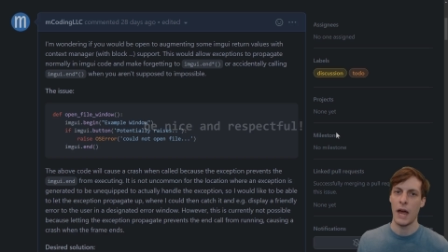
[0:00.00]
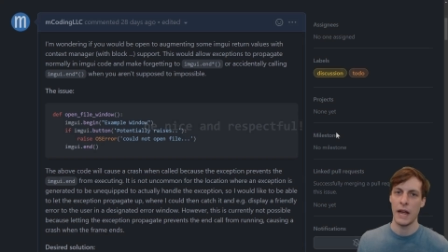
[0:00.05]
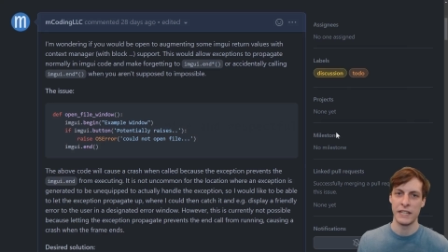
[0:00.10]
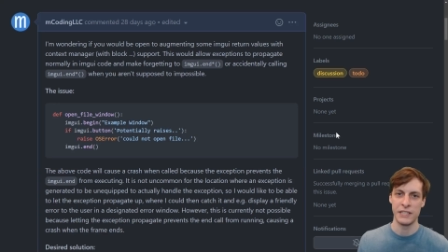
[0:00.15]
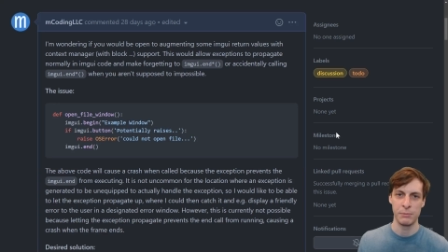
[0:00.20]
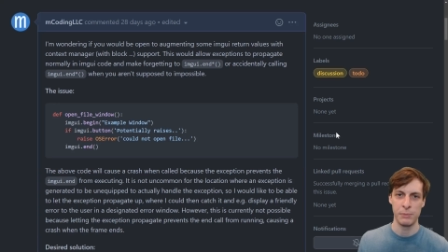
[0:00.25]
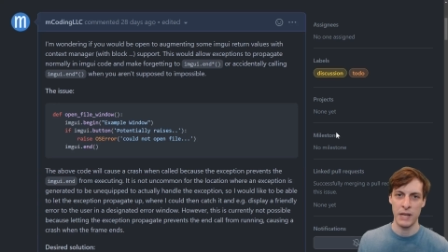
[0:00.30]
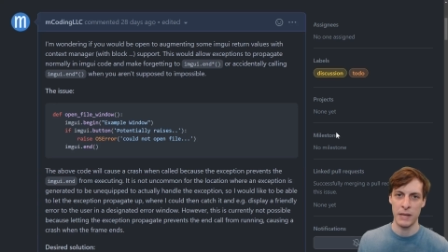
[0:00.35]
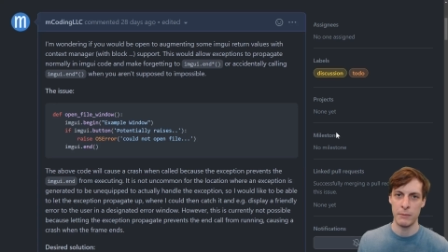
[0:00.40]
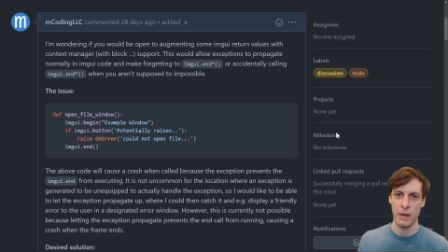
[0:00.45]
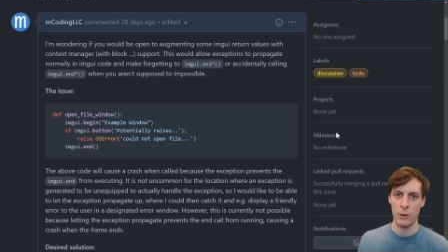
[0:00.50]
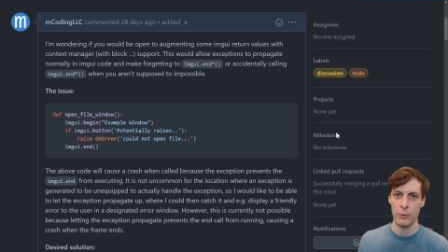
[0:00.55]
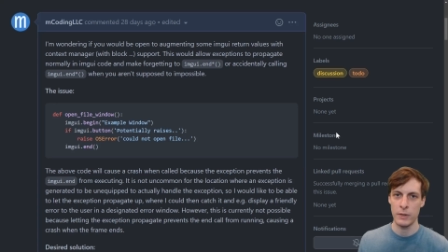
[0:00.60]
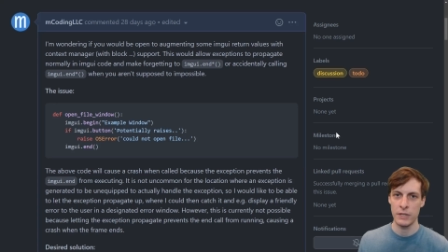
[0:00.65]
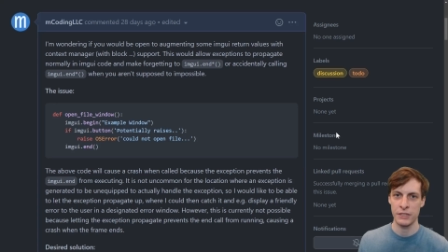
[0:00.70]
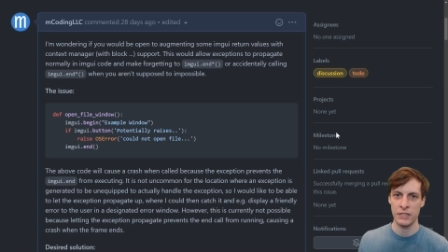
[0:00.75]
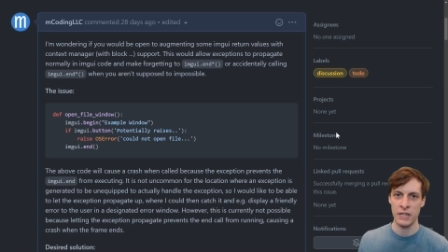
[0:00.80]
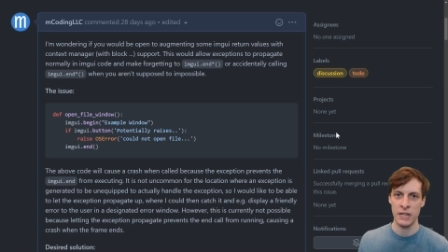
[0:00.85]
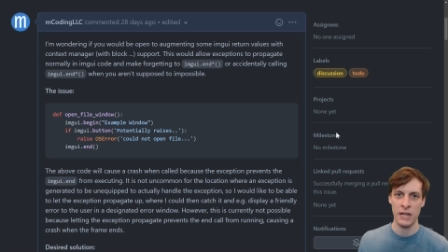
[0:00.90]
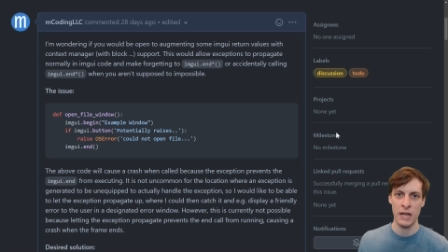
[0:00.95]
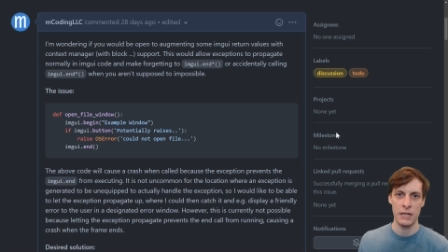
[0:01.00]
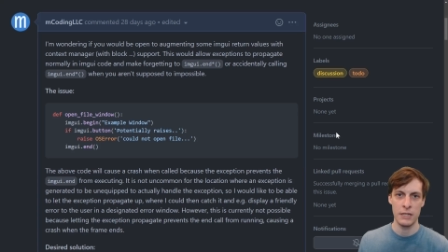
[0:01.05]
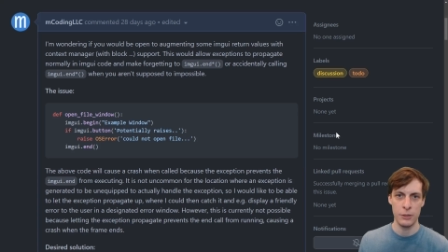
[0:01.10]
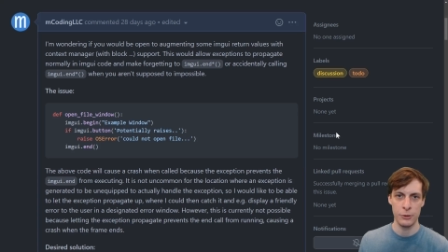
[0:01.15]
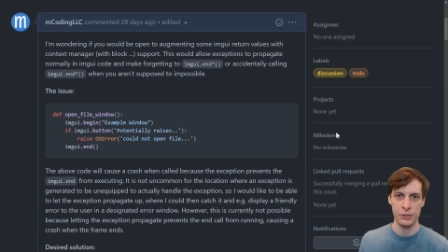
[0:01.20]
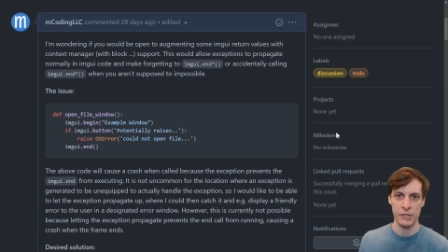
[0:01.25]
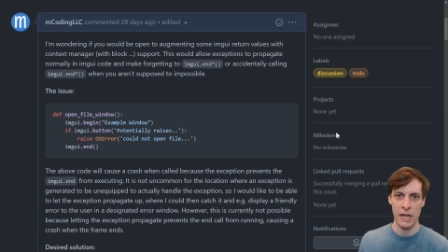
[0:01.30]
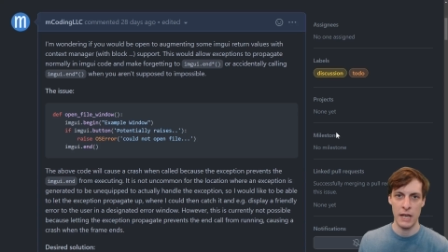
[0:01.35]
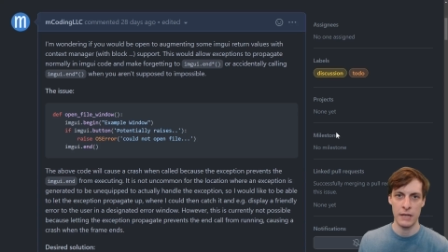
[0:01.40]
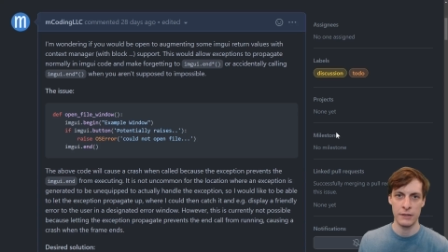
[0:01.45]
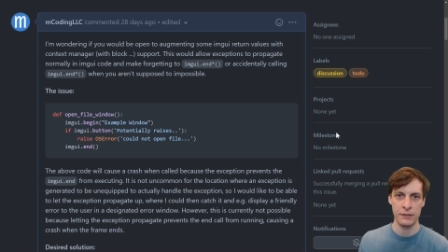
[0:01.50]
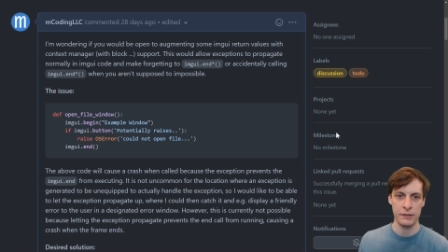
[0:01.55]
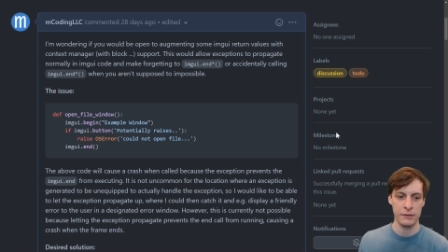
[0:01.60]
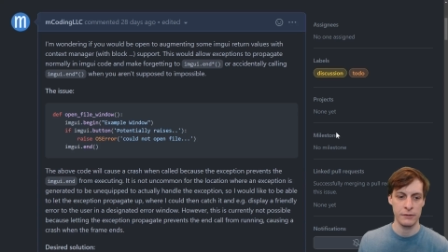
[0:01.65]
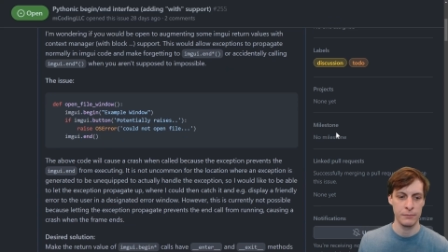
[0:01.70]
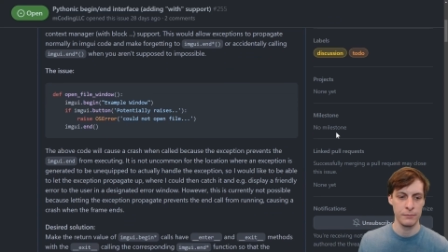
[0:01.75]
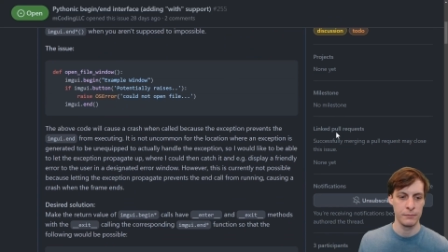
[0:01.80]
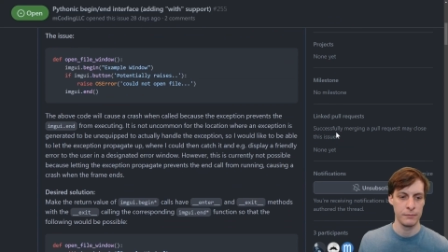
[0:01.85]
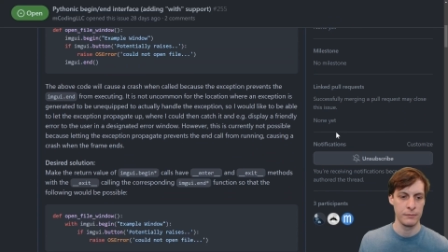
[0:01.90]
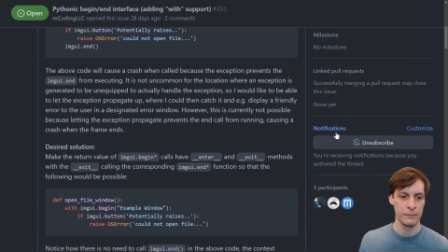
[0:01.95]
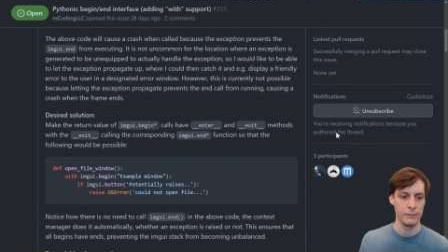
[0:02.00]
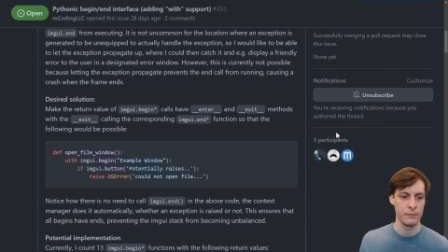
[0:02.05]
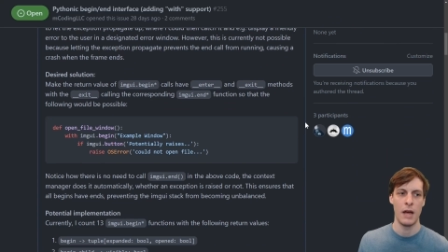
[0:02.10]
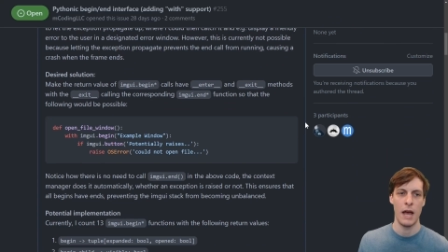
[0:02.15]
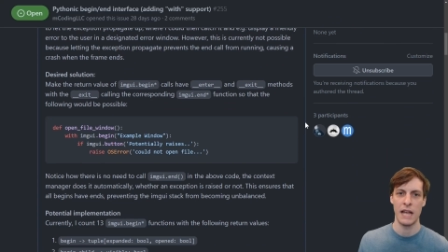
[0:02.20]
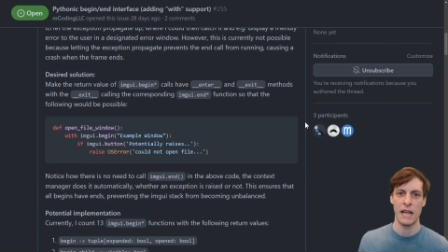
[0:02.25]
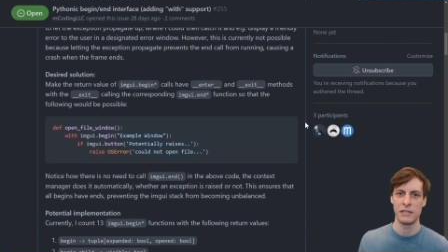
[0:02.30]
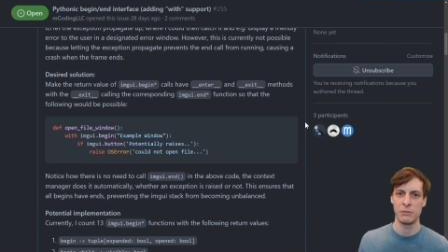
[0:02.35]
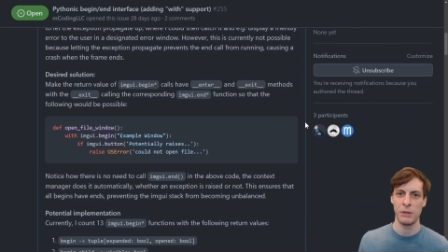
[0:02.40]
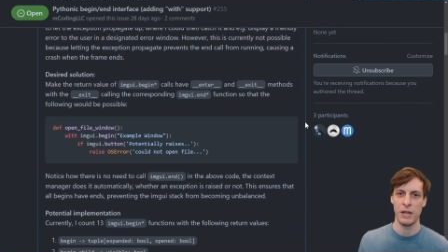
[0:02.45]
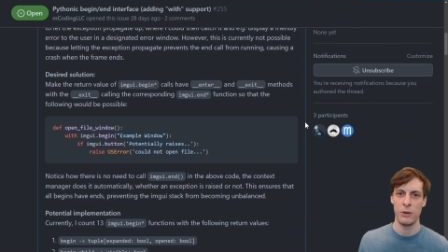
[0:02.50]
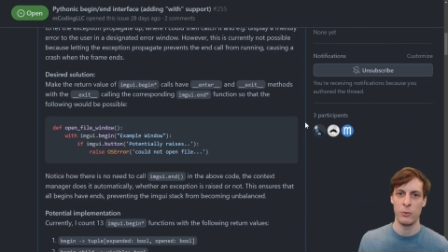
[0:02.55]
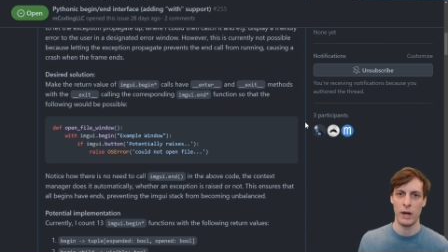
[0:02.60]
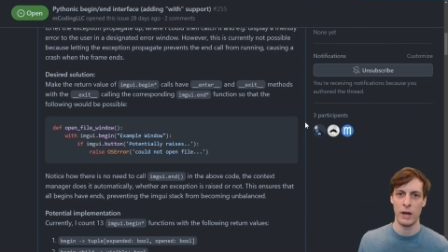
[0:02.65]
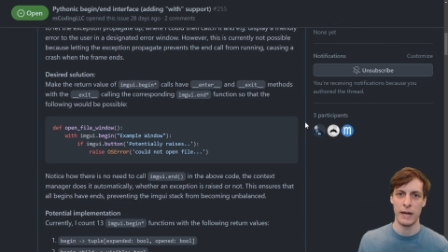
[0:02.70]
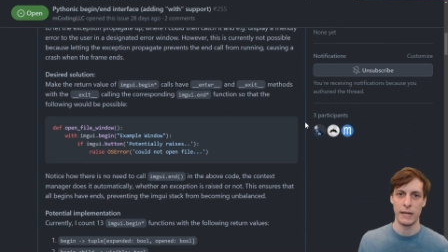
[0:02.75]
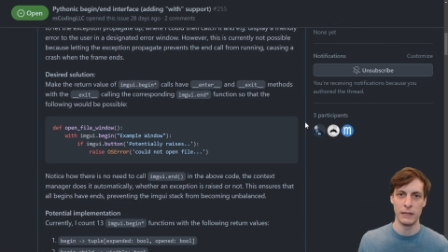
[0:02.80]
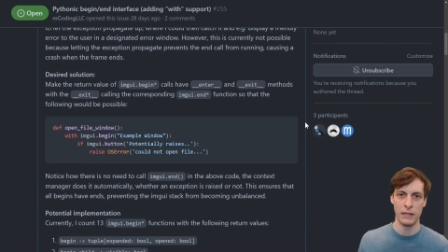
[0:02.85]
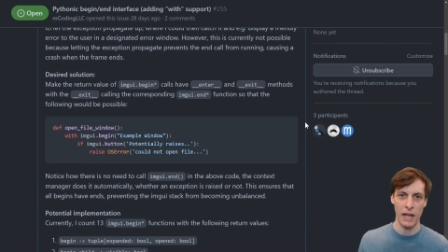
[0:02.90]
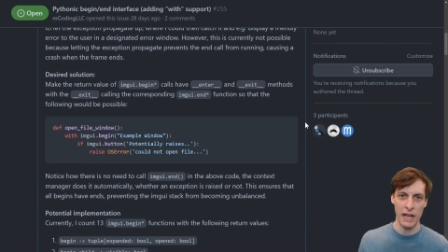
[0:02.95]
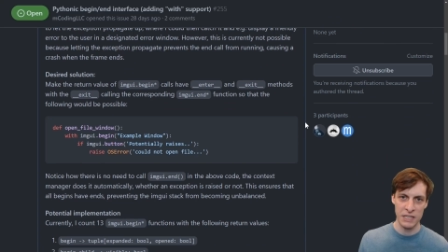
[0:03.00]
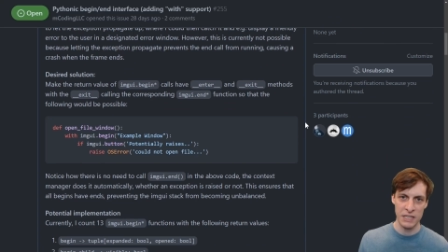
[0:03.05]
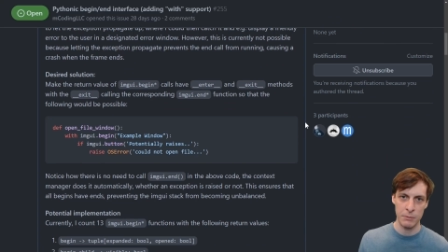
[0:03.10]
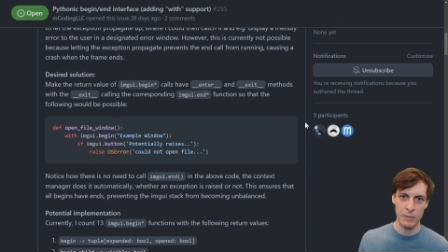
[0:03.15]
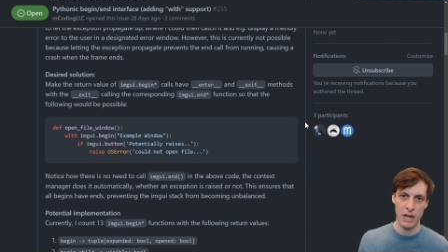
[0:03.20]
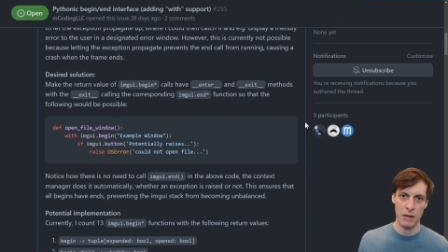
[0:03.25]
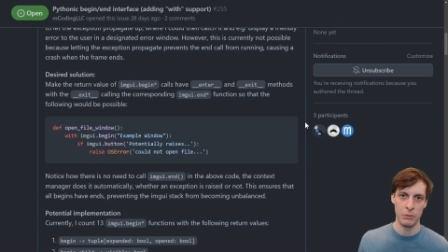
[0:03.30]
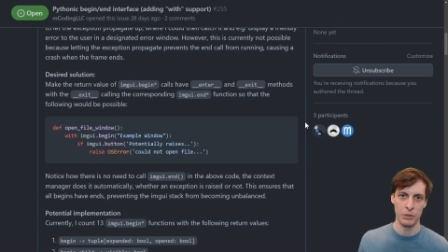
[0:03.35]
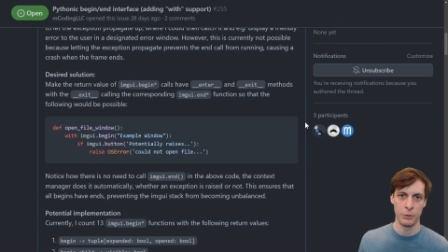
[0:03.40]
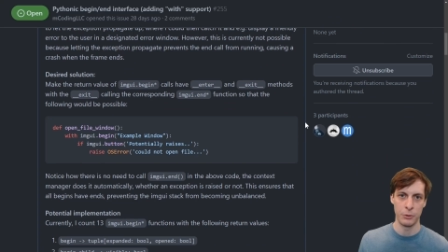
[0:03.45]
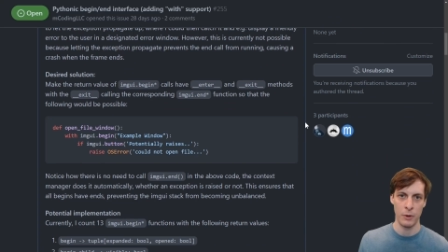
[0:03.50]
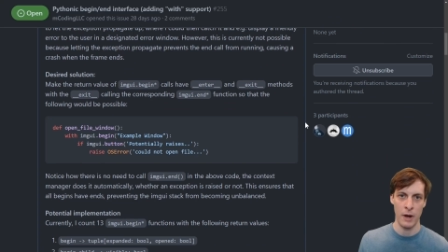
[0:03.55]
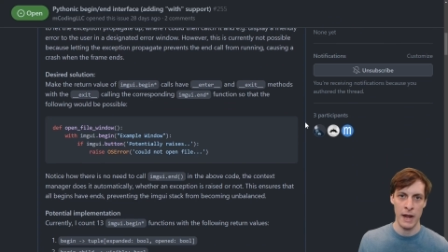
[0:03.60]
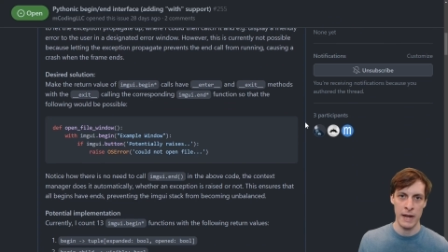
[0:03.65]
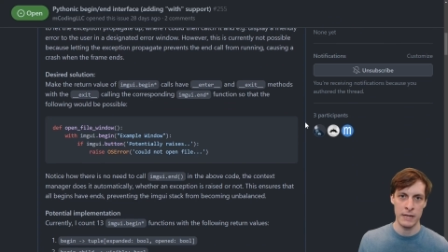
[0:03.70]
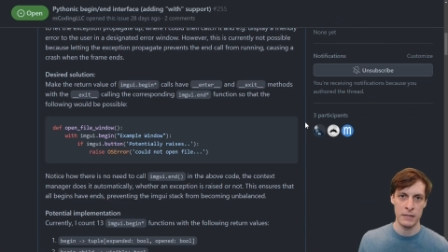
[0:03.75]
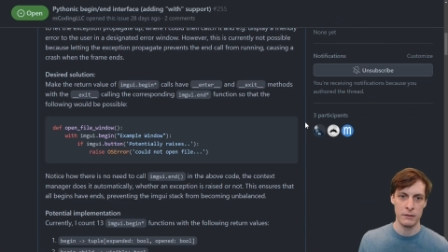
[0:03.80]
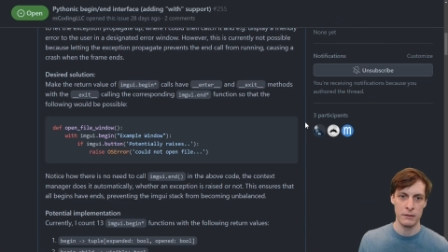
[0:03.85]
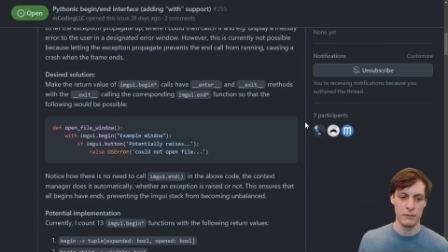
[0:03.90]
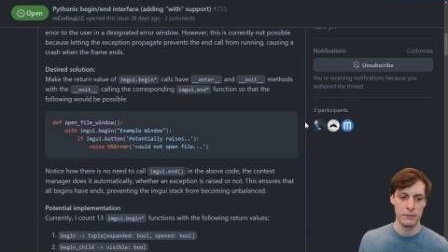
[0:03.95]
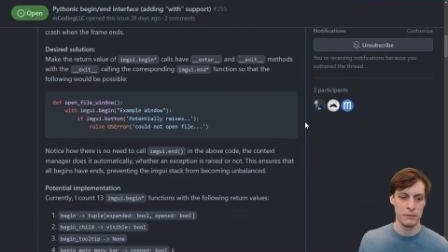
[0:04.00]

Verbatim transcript: I explain my reasoning and use case, I explain what I'd like to be able to write,